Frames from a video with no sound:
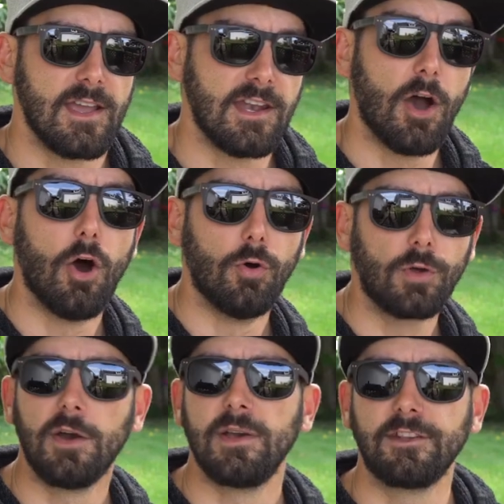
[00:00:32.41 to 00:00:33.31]
in a hole
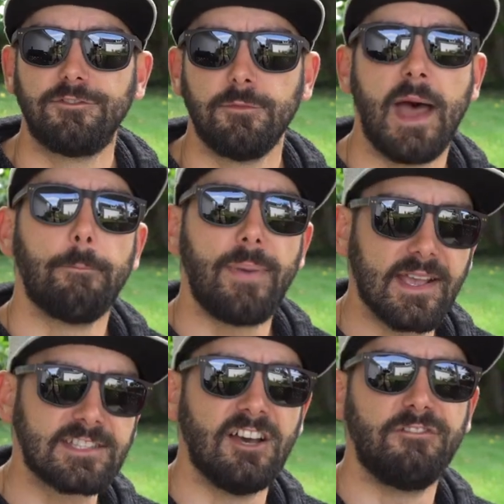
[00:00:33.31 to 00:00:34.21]
going from that
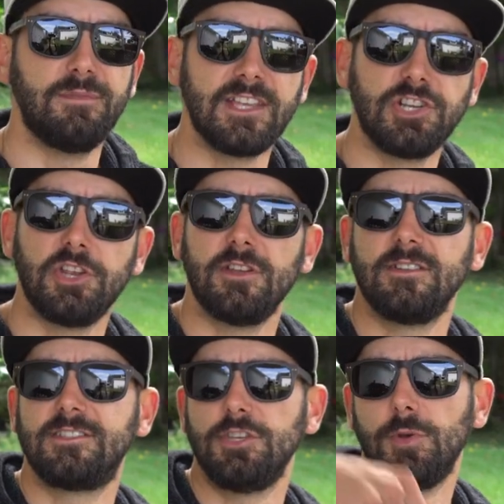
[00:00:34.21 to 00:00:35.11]
back surf
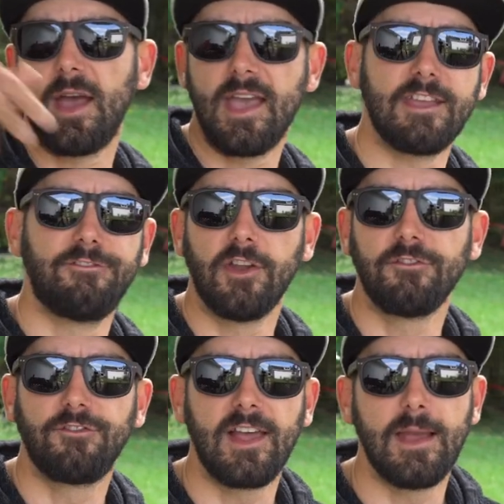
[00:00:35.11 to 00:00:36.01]
position to a
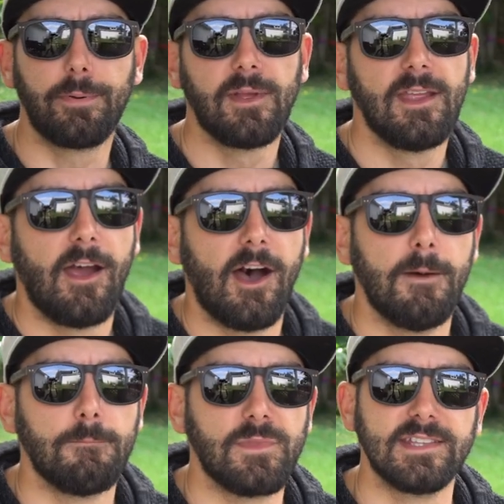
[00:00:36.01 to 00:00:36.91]
front flip.
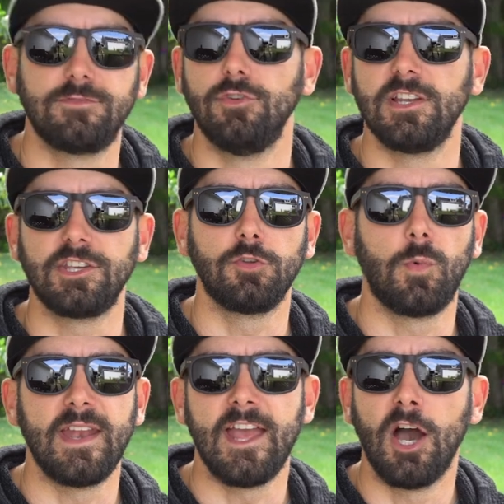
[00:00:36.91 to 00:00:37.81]
It's a really good
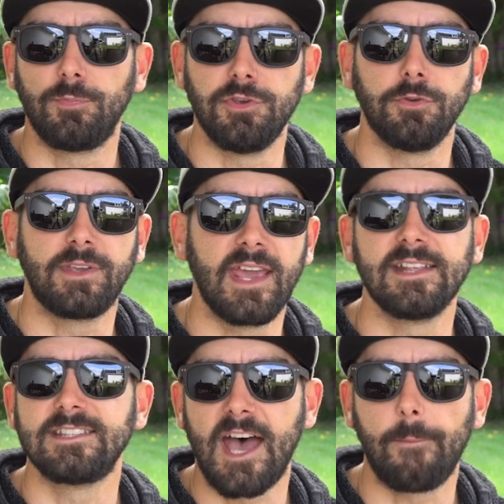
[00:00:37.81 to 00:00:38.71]
way to help you get
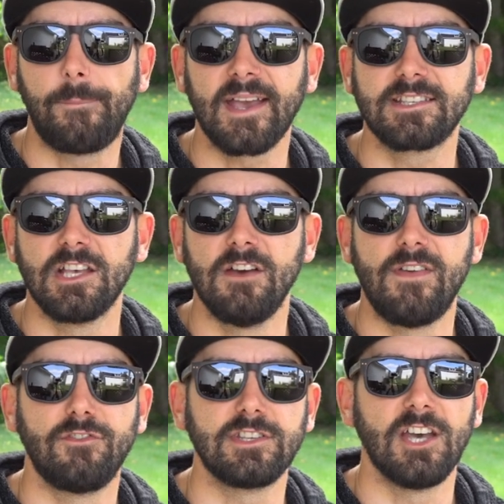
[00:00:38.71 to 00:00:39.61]
into that back surf
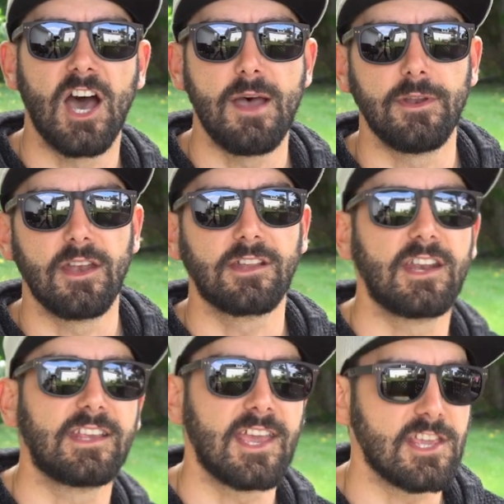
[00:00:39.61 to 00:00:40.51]
every time and
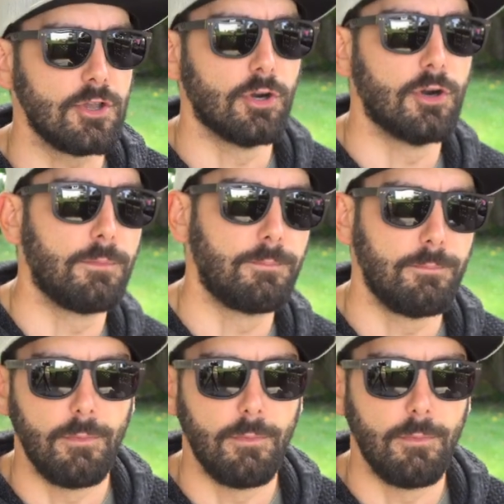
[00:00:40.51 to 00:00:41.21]
kind of get your